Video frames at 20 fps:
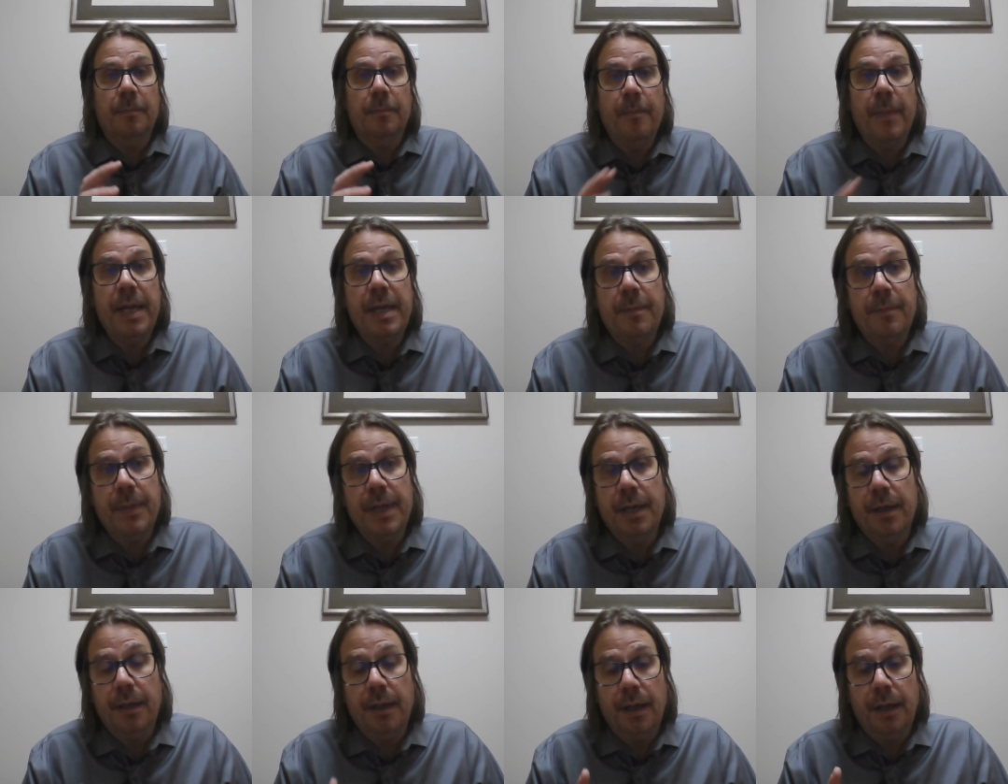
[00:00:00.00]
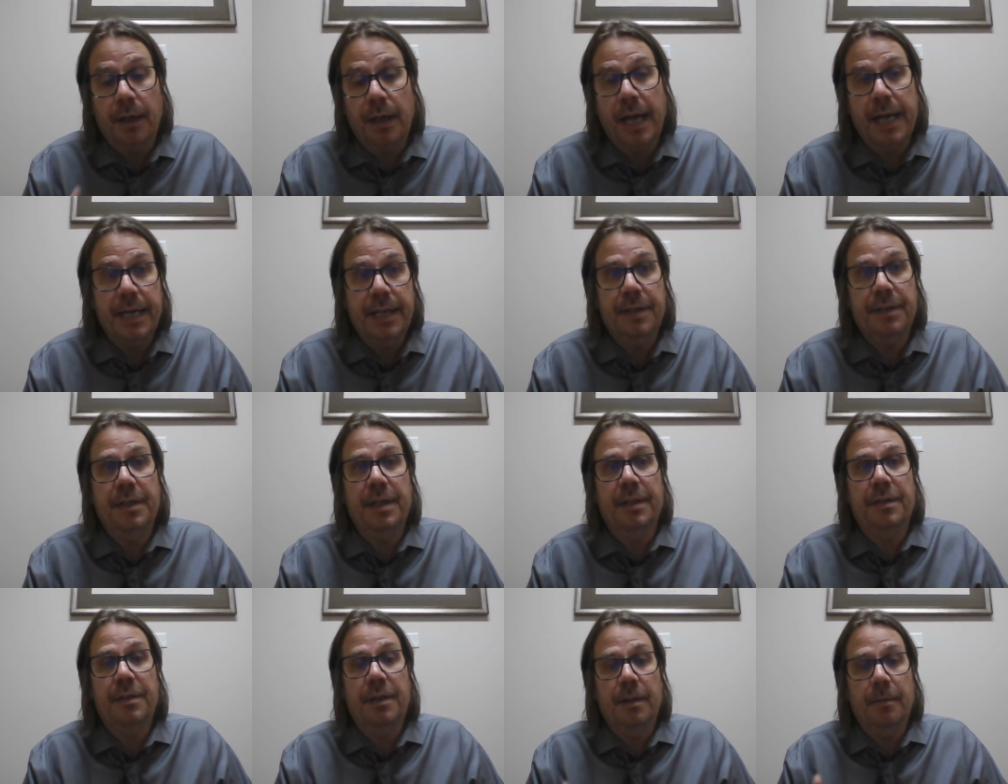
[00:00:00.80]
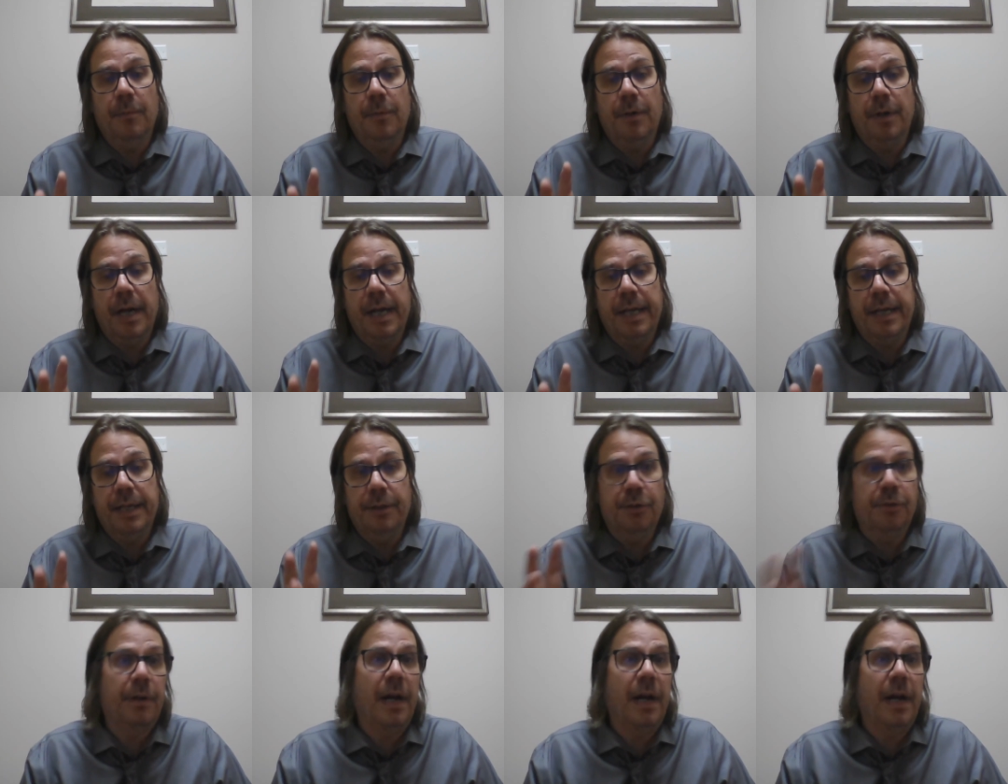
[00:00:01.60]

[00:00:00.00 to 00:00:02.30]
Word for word: make me a, a, lighting system where I can